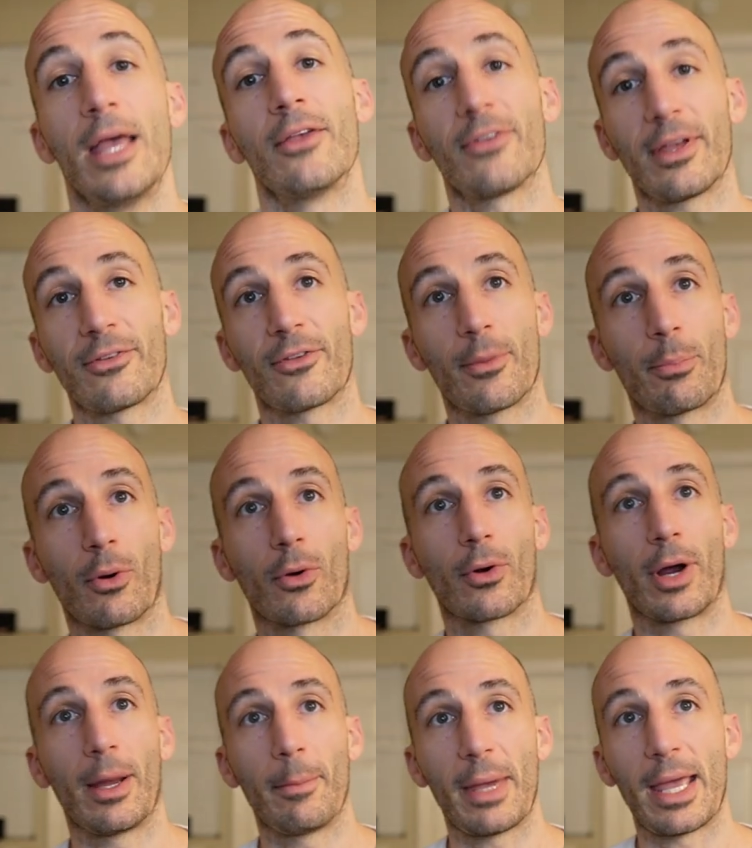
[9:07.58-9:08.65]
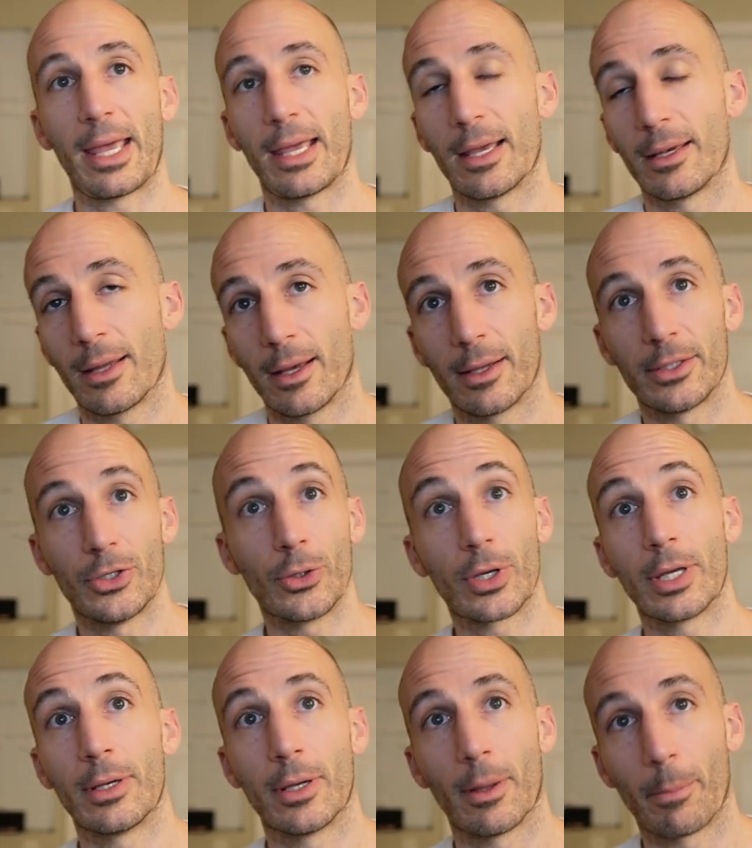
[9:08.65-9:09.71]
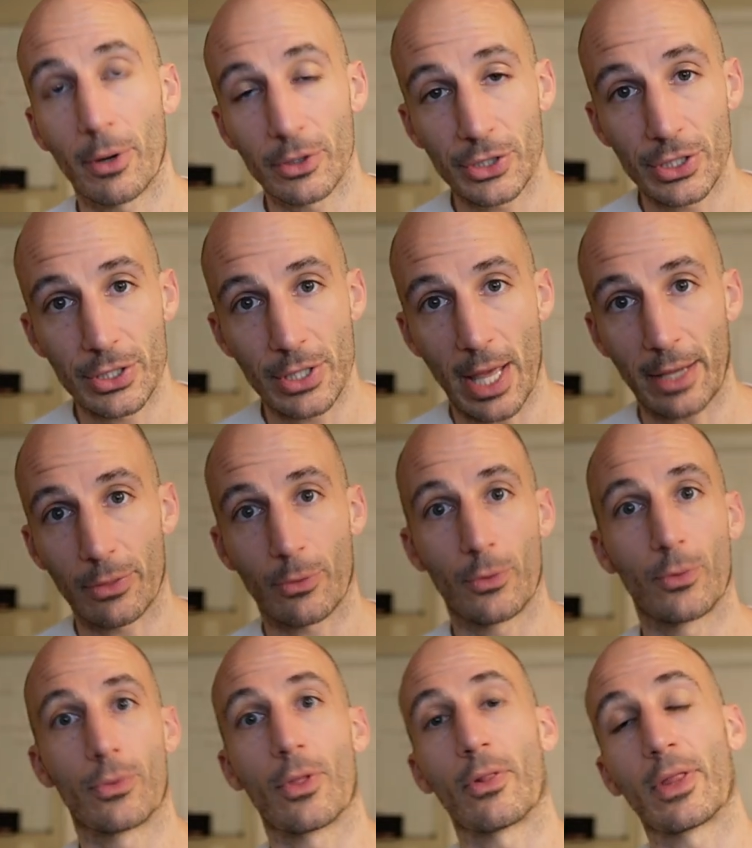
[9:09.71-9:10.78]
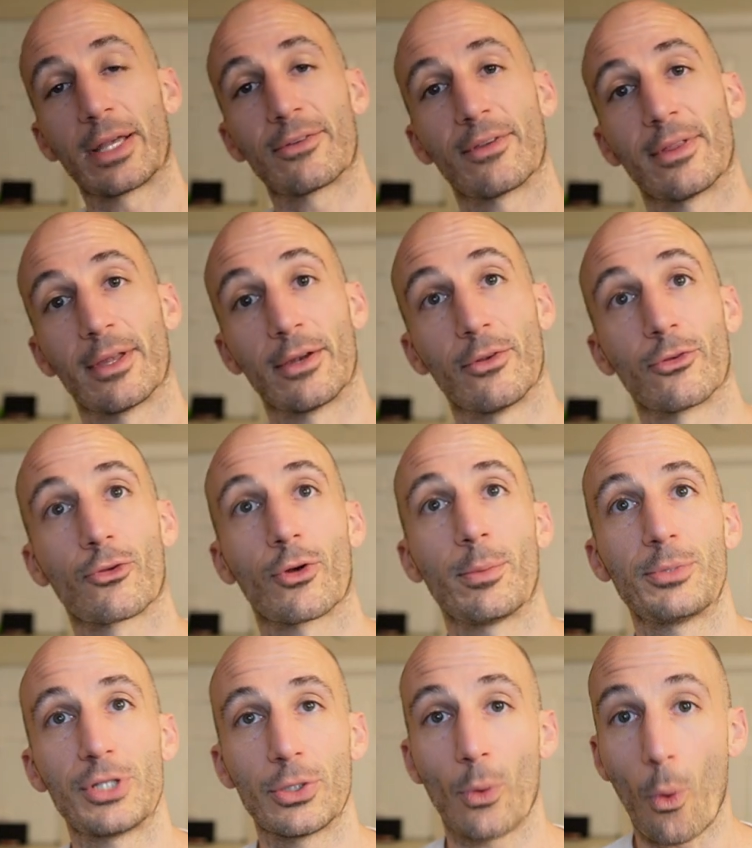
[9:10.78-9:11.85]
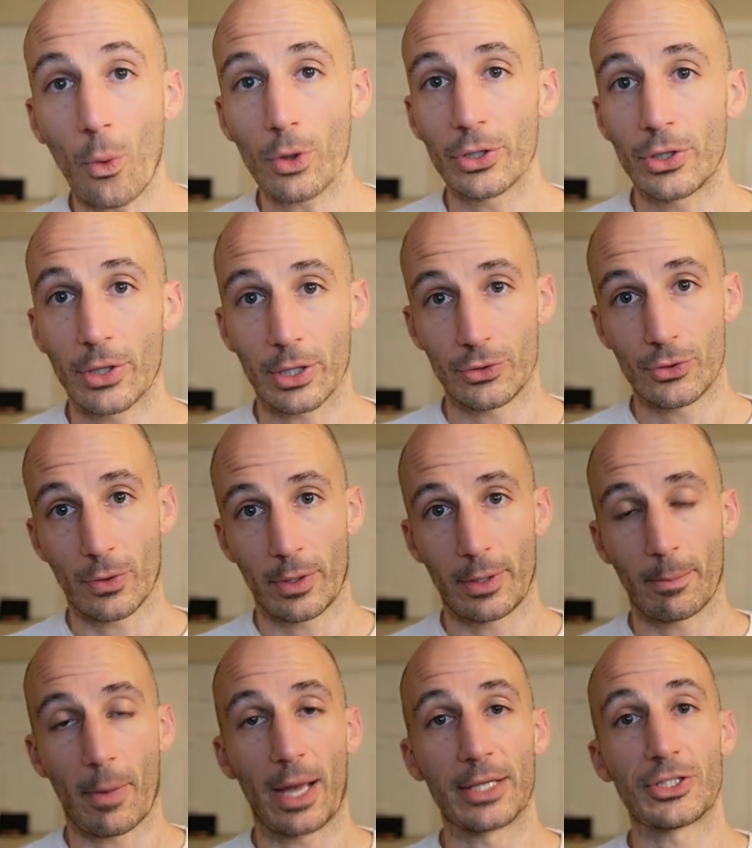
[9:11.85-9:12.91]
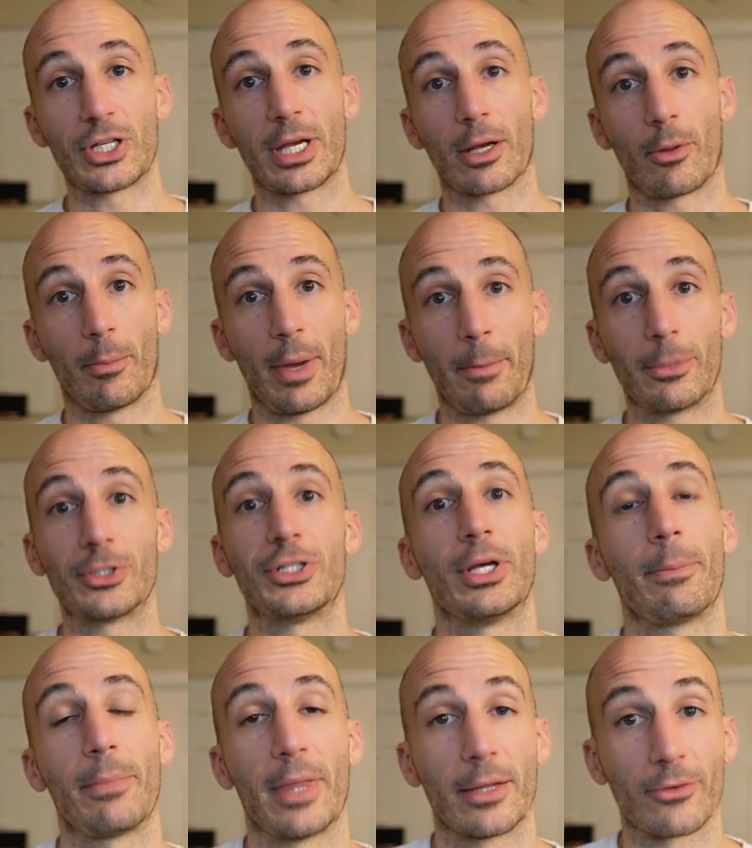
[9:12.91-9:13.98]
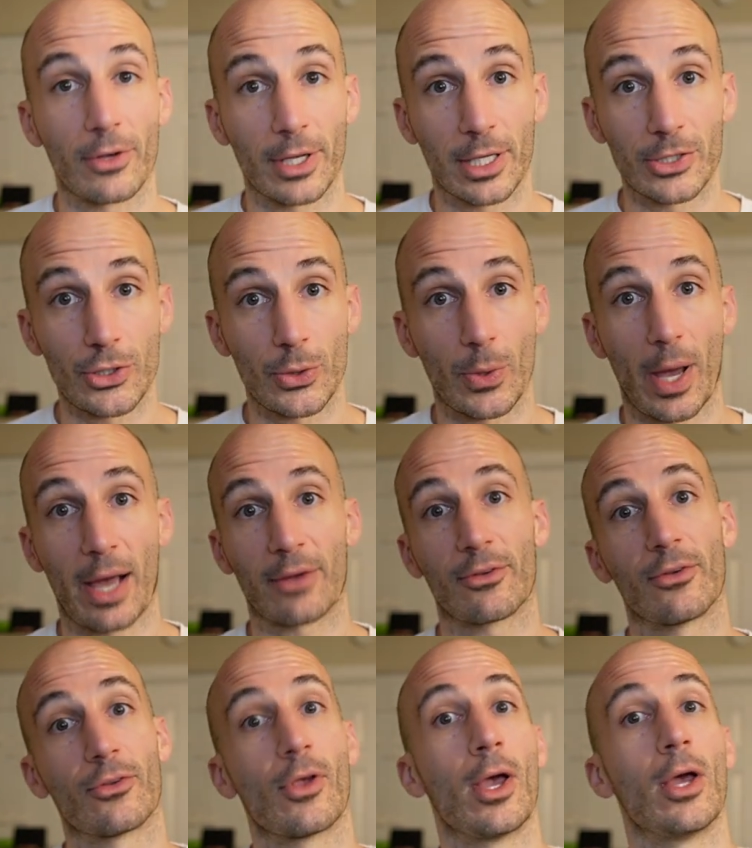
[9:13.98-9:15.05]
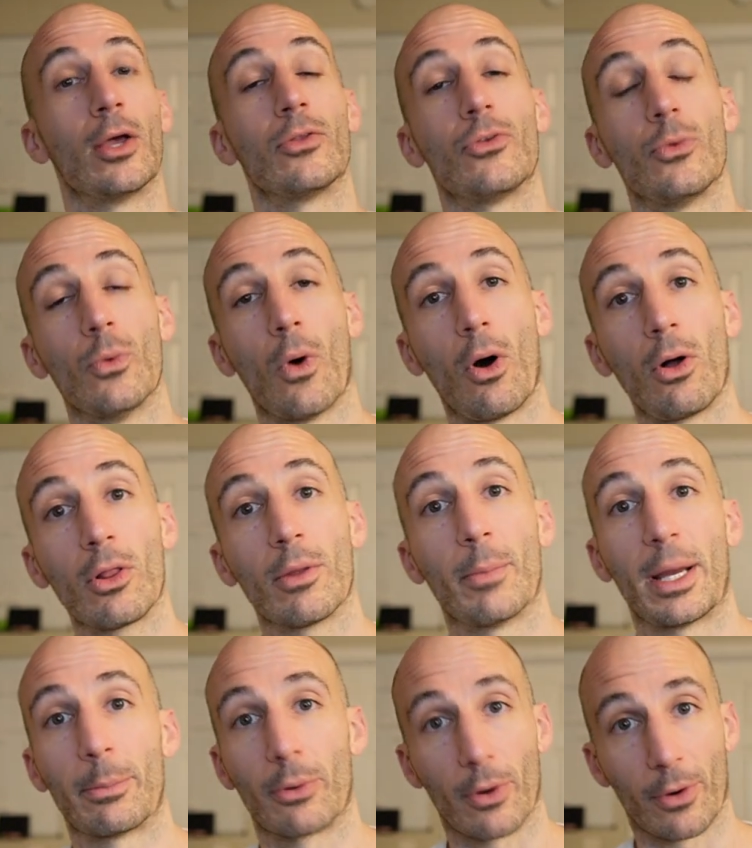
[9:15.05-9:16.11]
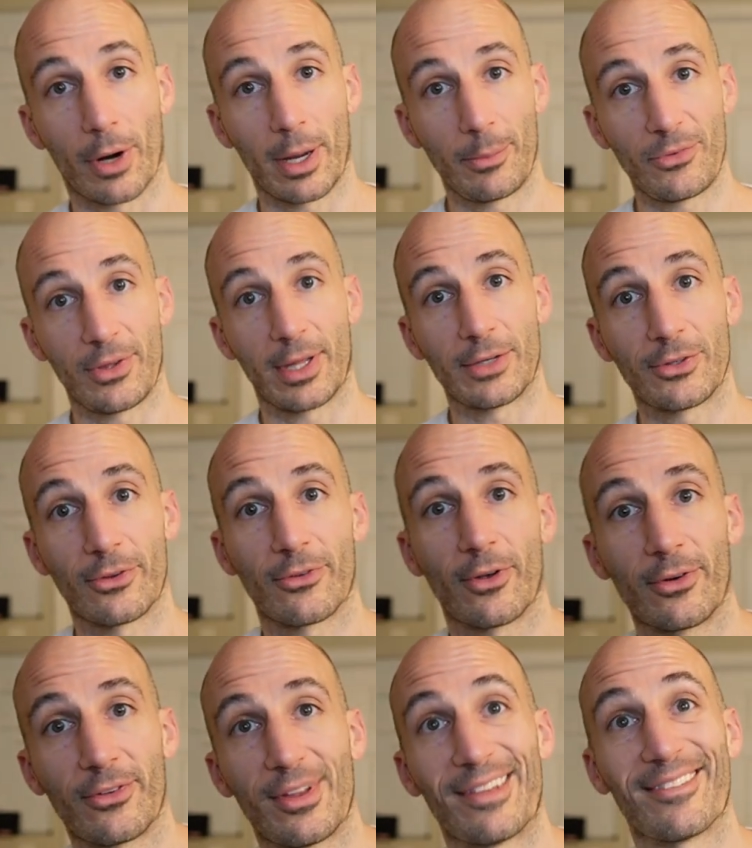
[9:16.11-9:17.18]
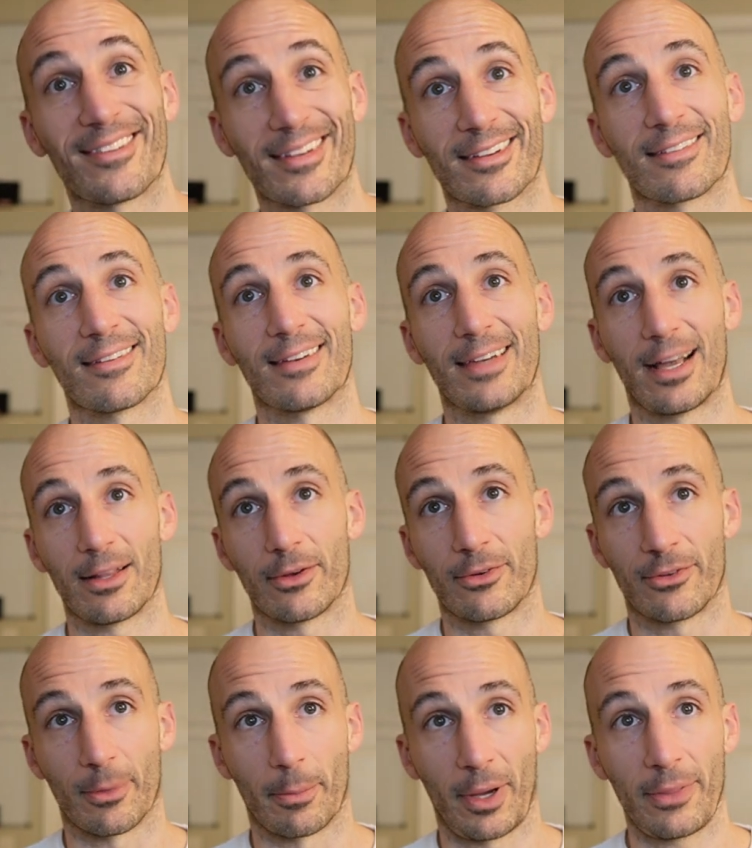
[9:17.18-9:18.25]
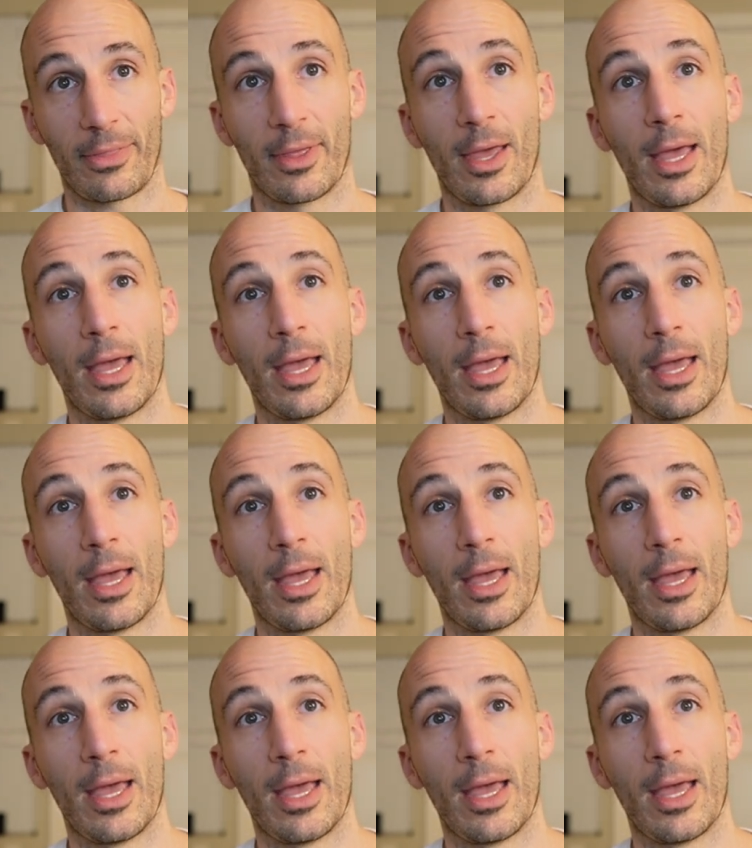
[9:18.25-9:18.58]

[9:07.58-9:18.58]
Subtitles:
So that's the program, and you can purchase that through the links in the description, or you can join my channel membership, and that's going to get you access to all of my programs, and that just starts at $6 a month.